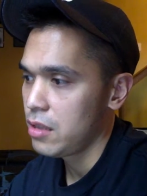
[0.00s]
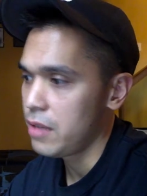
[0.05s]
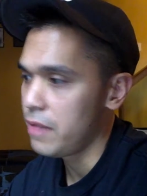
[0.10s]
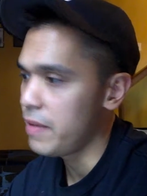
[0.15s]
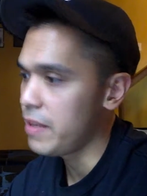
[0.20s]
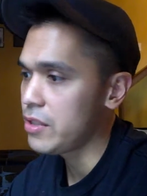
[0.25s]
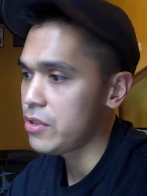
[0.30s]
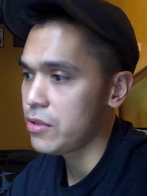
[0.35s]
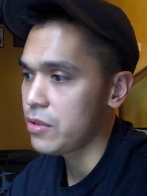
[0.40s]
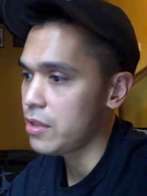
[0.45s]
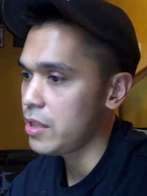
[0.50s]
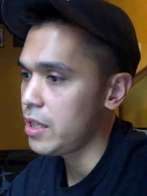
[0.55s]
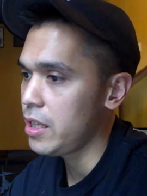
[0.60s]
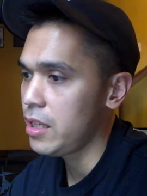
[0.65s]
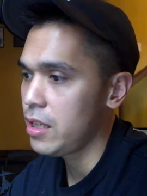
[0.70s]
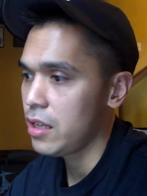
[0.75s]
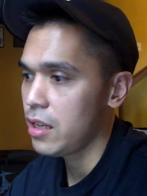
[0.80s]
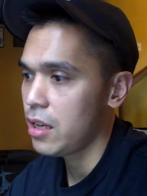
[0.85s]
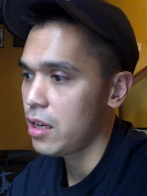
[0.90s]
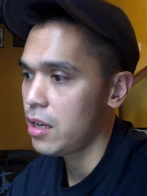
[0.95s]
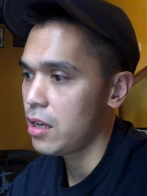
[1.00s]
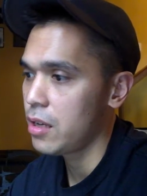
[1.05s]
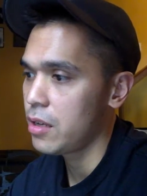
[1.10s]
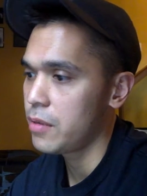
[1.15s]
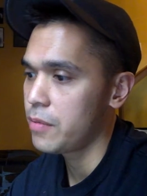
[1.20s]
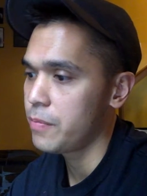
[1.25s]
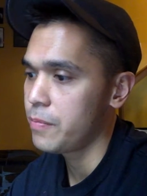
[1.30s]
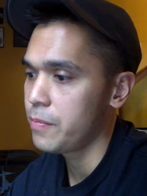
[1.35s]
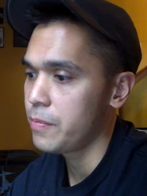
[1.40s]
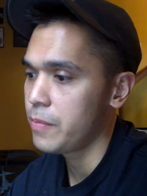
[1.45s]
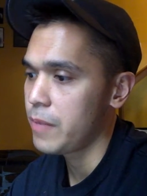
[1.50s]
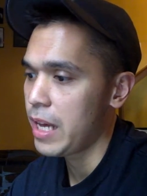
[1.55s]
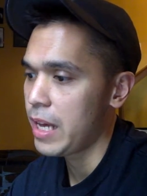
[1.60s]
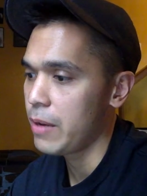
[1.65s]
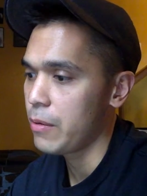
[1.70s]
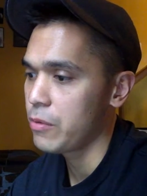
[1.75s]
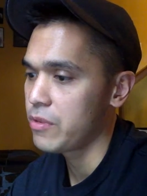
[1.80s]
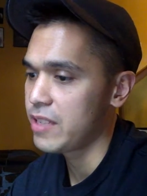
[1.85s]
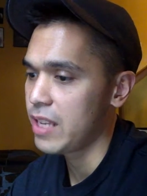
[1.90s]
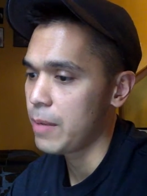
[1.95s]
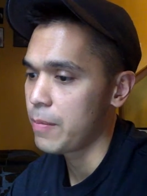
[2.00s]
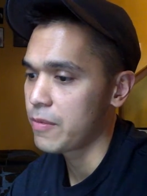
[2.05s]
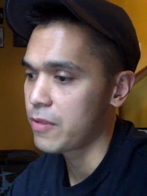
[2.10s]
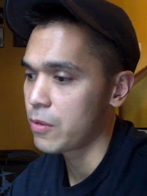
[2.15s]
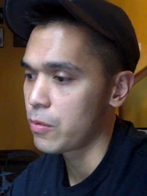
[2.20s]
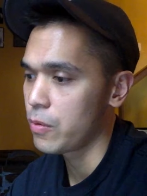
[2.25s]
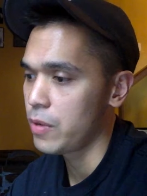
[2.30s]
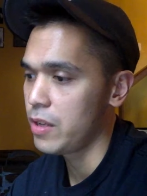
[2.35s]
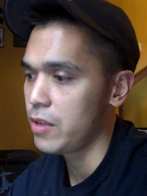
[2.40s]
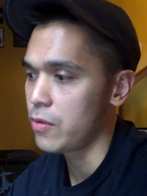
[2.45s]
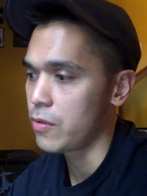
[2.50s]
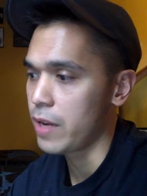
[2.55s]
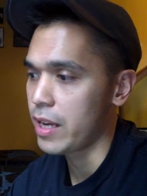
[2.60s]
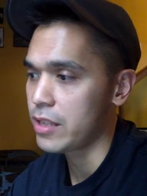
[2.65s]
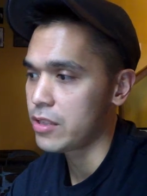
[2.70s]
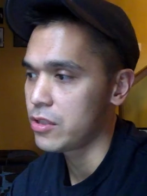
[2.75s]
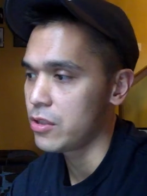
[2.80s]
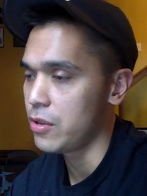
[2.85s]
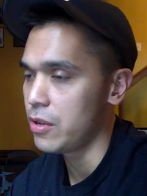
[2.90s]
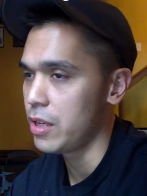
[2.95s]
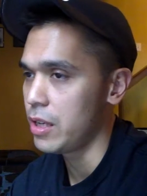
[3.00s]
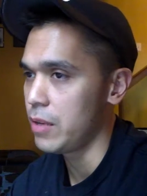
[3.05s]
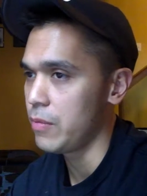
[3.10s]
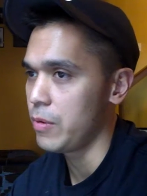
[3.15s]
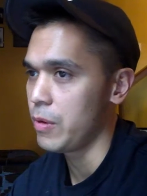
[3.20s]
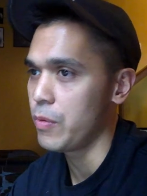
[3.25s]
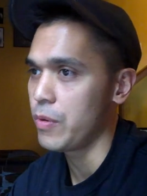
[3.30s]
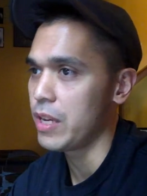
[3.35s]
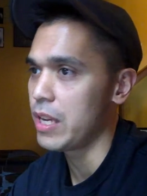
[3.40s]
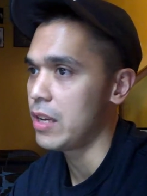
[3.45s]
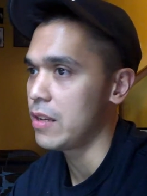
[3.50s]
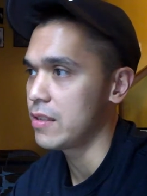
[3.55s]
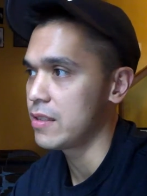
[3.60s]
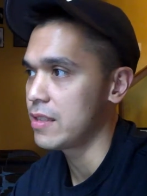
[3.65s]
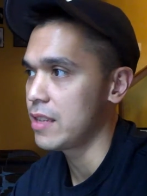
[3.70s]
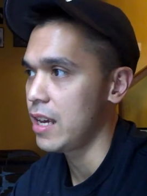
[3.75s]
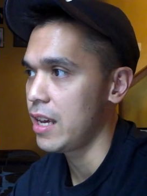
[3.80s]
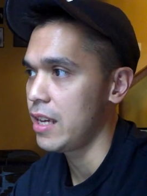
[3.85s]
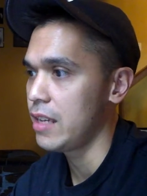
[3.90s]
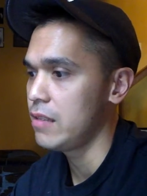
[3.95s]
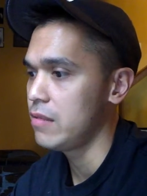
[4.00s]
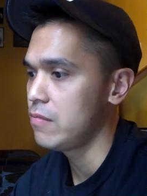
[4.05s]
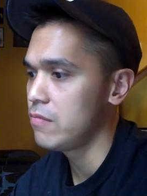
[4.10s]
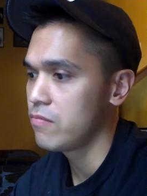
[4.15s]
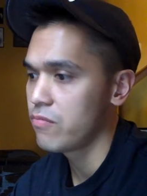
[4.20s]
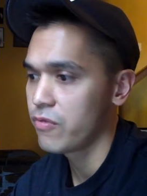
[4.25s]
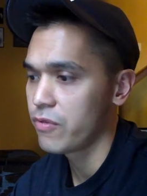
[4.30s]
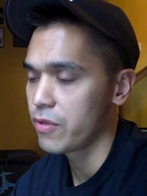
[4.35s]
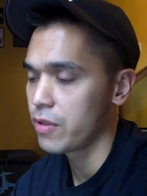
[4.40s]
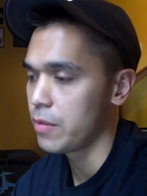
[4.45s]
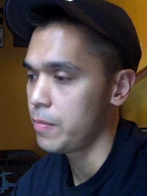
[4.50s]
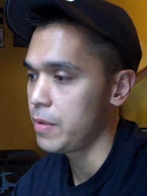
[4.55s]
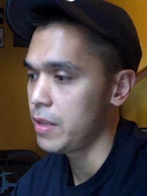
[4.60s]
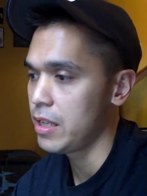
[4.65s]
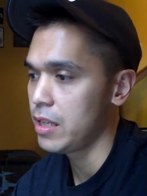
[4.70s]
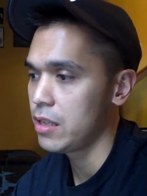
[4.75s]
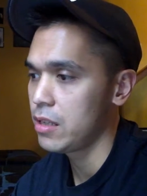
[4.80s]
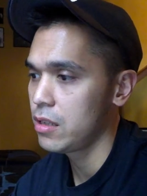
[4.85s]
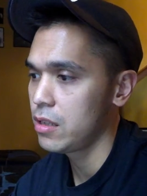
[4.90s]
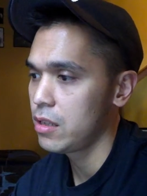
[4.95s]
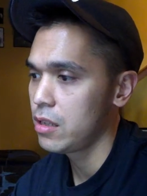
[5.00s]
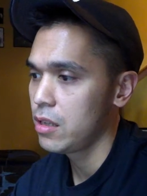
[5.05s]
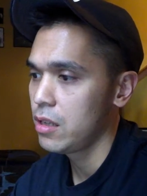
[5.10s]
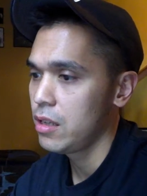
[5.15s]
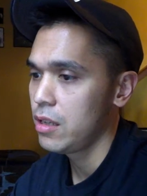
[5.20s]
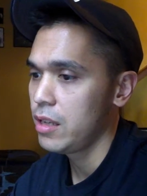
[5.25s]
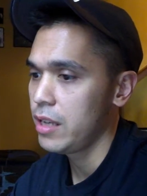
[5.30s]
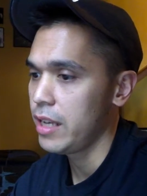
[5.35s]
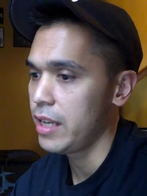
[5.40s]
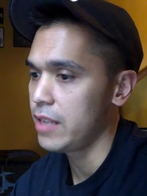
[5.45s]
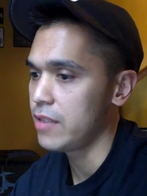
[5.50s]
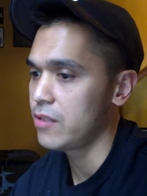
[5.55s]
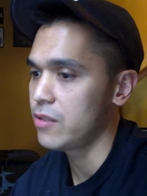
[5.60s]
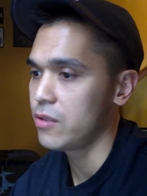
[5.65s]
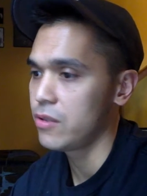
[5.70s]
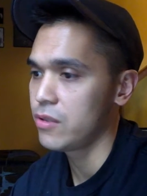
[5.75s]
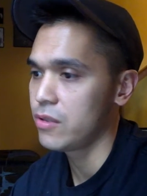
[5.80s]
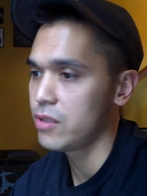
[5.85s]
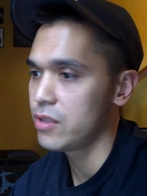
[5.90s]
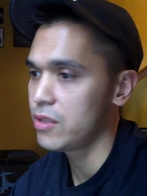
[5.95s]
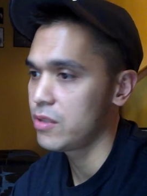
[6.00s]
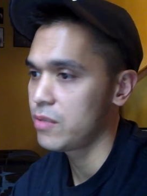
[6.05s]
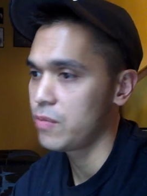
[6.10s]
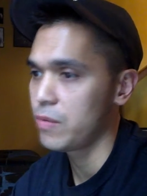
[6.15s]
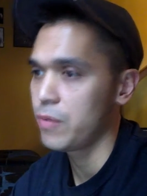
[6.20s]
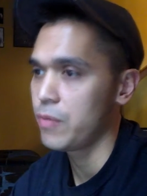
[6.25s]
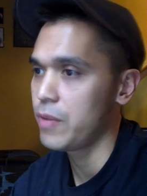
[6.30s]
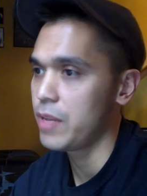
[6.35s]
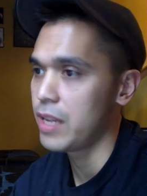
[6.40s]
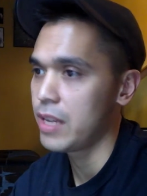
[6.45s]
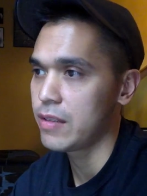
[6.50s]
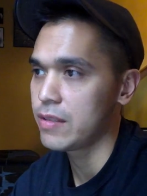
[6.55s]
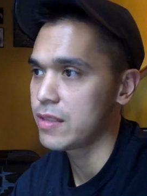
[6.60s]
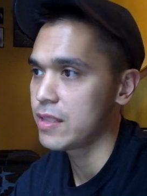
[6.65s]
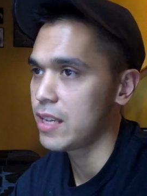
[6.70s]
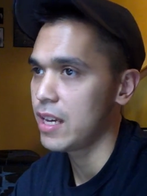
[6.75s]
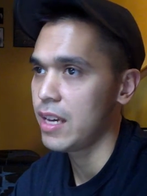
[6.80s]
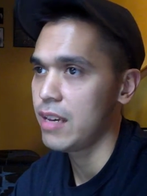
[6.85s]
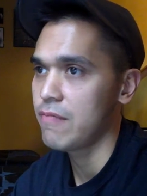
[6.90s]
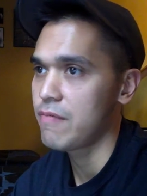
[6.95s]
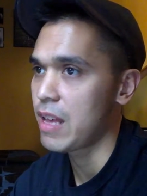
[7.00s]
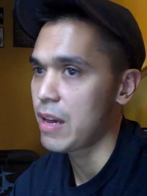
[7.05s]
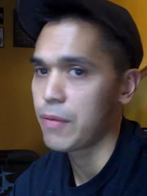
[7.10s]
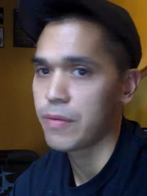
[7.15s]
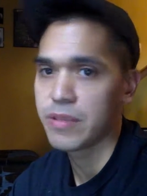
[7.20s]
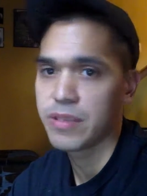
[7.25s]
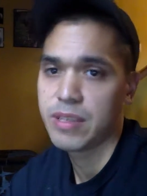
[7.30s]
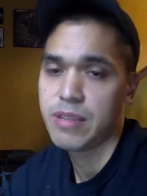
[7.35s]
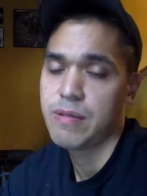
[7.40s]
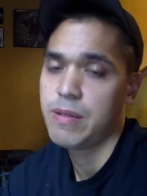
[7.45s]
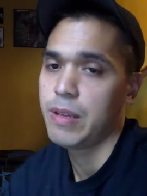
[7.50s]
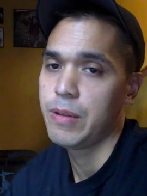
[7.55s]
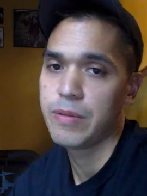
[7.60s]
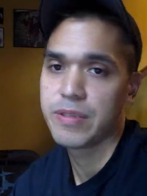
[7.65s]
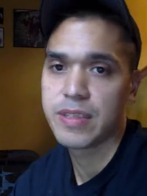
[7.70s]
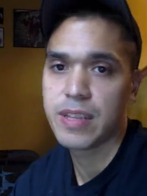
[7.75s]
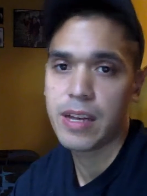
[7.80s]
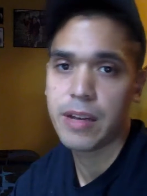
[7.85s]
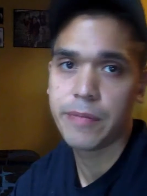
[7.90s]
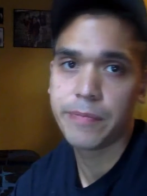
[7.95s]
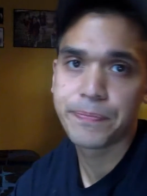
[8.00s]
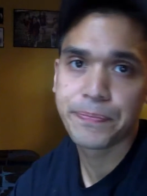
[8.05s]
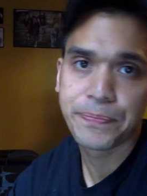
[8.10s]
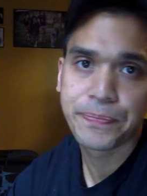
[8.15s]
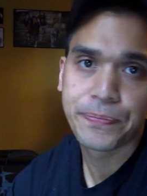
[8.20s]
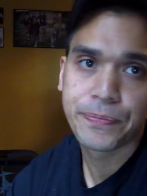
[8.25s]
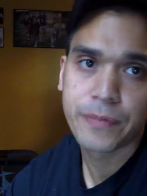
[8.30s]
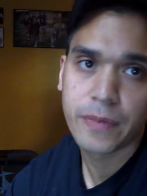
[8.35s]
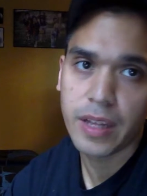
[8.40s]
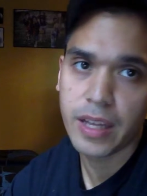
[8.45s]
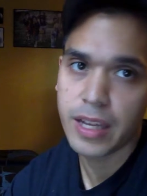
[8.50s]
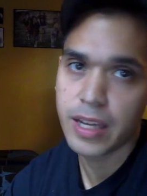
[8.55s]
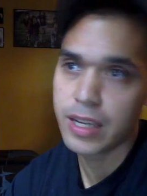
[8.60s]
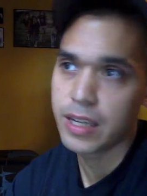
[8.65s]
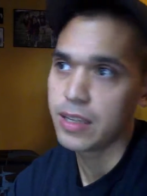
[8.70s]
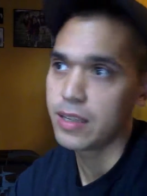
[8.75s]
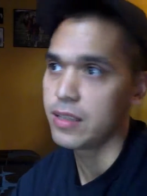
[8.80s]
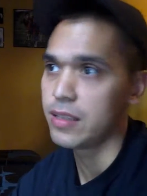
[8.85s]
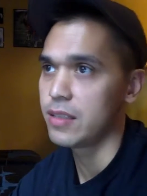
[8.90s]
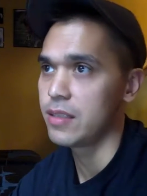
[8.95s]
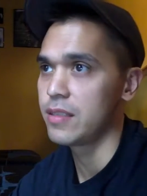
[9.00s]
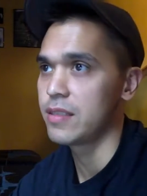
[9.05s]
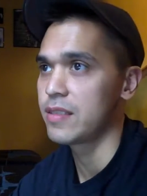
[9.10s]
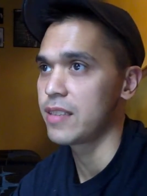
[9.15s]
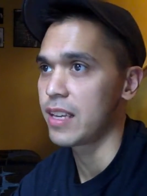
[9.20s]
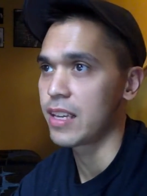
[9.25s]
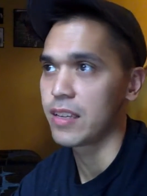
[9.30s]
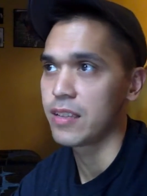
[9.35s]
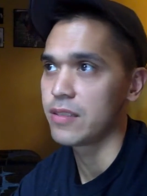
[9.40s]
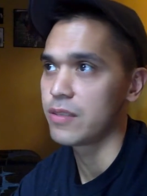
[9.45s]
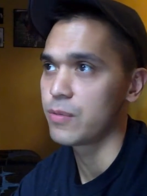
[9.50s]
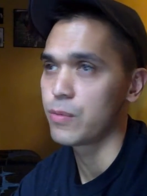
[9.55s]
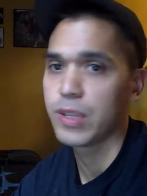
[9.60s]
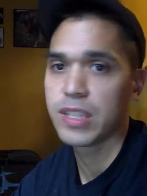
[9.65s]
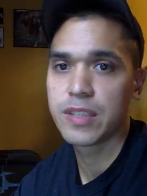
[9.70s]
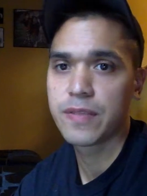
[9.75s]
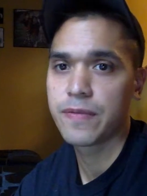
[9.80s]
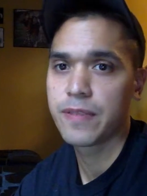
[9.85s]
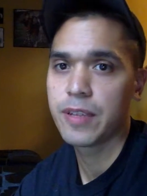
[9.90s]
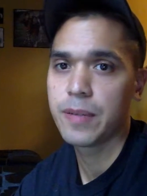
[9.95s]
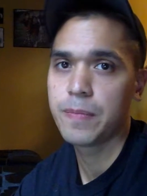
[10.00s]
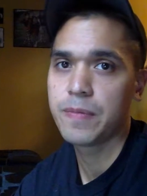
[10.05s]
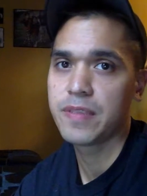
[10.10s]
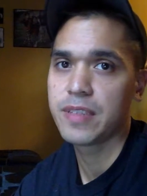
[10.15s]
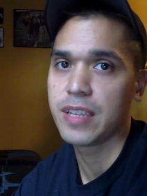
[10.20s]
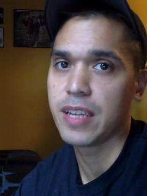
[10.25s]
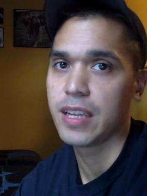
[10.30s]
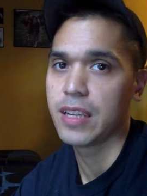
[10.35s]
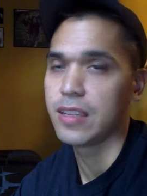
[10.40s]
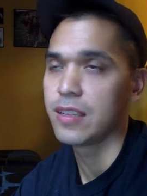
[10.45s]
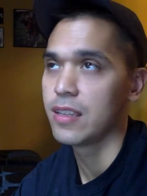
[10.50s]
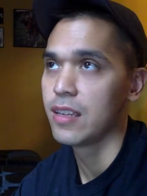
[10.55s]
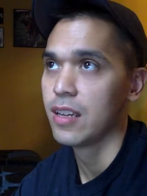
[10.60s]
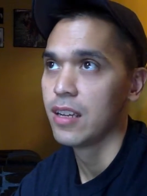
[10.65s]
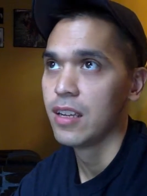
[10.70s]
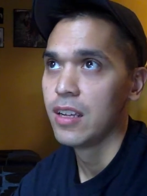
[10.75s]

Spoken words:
Eventually, I was able to redirect Jonah, and we went outside for a bit. And as soon as we went outside, that was it. He was done. And it's like a switch flipped, and